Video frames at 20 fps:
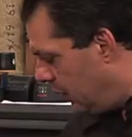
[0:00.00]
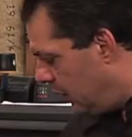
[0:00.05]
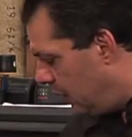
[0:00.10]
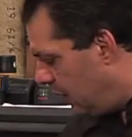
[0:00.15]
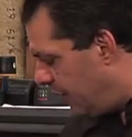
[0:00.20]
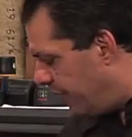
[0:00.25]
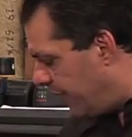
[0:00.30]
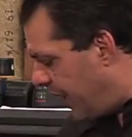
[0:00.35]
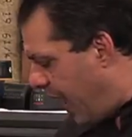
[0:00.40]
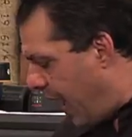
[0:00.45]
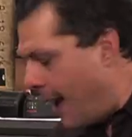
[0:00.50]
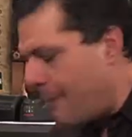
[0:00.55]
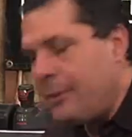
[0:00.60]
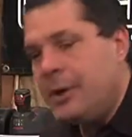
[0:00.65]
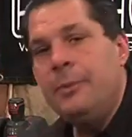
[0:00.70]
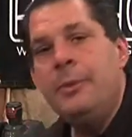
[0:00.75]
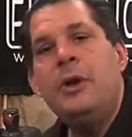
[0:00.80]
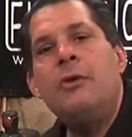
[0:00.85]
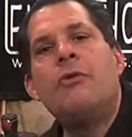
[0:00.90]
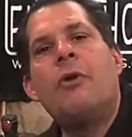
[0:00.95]
If you happen to
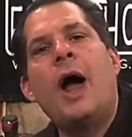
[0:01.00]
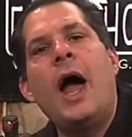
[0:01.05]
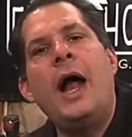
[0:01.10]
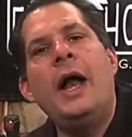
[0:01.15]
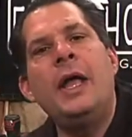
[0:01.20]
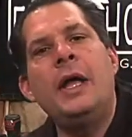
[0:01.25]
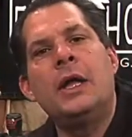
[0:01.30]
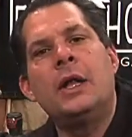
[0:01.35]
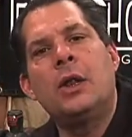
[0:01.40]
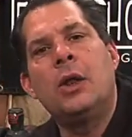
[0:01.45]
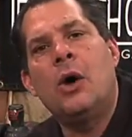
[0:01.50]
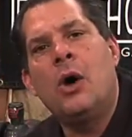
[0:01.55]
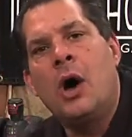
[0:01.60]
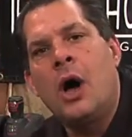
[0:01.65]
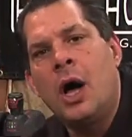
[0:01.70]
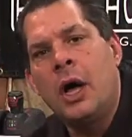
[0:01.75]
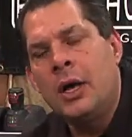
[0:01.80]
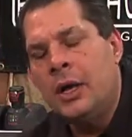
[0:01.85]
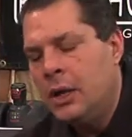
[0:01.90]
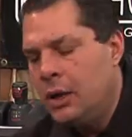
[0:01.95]
be riding
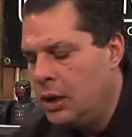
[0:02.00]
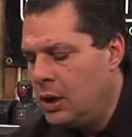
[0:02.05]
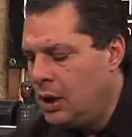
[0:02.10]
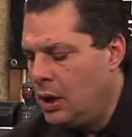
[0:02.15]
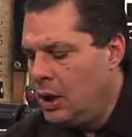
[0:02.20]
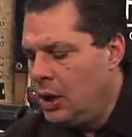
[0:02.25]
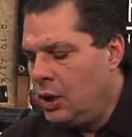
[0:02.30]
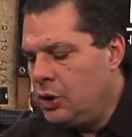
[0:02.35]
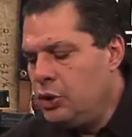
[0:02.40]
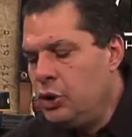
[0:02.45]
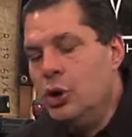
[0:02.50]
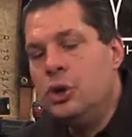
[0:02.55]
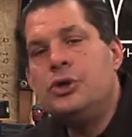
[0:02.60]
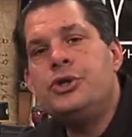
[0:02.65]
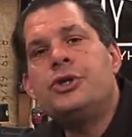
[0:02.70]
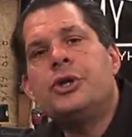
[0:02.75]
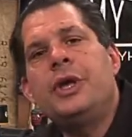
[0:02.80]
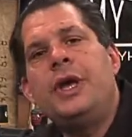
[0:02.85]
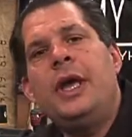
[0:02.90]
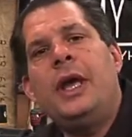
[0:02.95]
along,
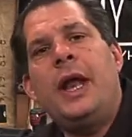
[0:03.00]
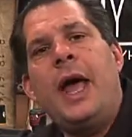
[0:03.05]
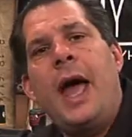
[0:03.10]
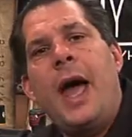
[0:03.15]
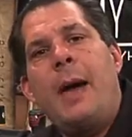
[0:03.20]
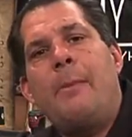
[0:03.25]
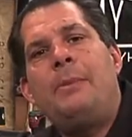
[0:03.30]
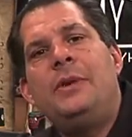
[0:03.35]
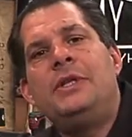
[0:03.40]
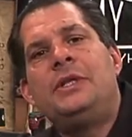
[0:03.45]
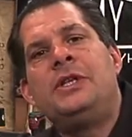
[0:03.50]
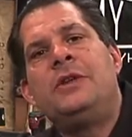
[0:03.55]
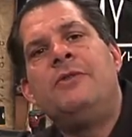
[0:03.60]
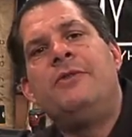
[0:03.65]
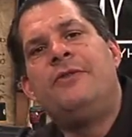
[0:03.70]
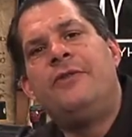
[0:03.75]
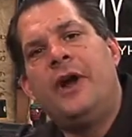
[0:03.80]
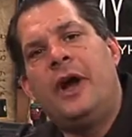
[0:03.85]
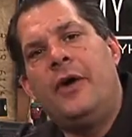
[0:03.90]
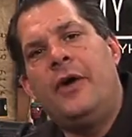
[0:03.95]
usually it happens in
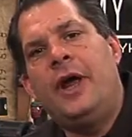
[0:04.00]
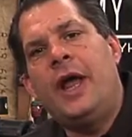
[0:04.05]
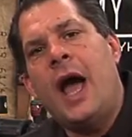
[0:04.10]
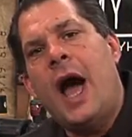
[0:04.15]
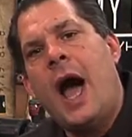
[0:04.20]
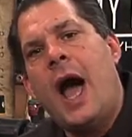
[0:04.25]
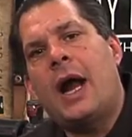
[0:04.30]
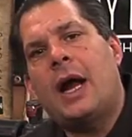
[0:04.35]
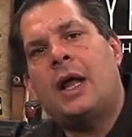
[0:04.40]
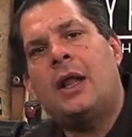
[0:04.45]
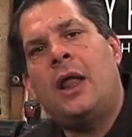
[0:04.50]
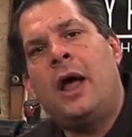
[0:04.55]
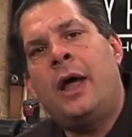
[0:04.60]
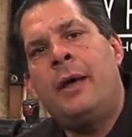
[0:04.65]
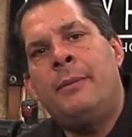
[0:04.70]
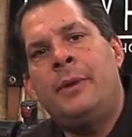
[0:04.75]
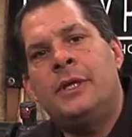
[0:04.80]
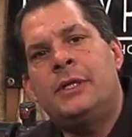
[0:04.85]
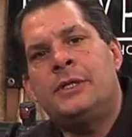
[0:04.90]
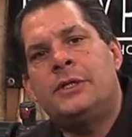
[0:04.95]
very hot
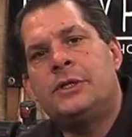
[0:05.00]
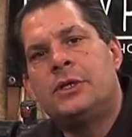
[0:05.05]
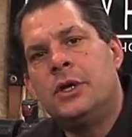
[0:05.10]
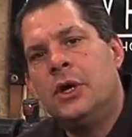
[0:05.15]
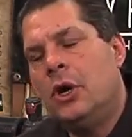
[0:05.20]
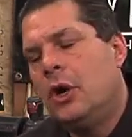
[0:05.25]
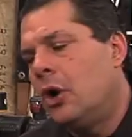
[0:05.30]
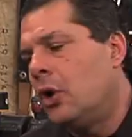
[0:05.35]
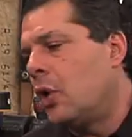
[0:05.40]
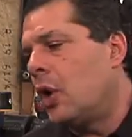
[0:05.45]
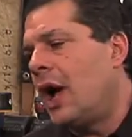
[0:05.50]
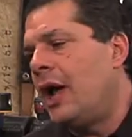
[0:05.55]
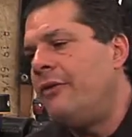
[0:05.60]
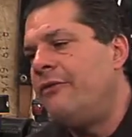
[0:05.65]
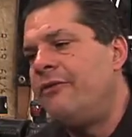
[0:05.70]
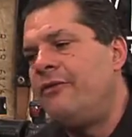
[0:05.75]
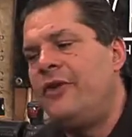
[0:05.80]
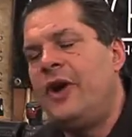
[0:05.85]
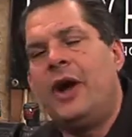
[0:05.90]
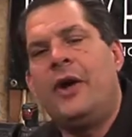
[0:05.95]
climates or on
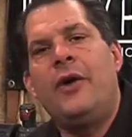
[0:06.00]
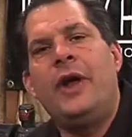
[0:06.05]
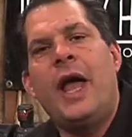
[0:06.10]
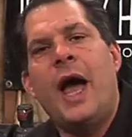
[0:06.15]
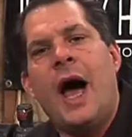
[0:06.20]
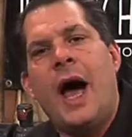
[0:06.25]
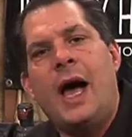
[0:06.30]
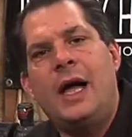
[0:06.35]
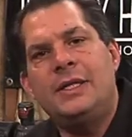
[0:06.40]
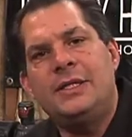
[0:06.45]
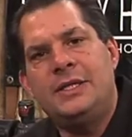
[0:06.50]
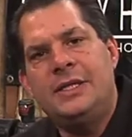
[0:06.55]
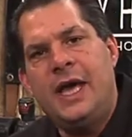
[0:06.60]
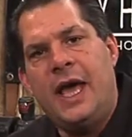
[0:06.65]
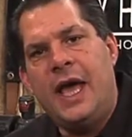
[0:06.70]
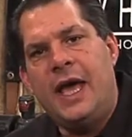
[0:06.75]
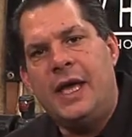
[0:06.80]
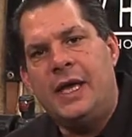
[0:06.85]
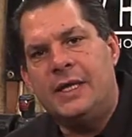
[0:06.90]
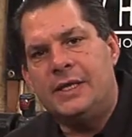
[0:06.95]
very hot
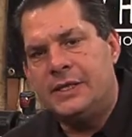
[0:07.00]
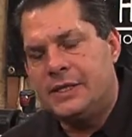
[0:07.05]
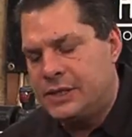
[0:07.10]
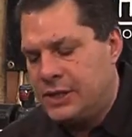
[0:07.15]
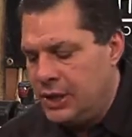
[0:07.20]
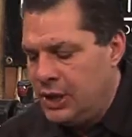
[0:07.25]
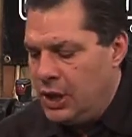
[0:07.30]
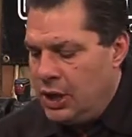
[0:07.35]
days.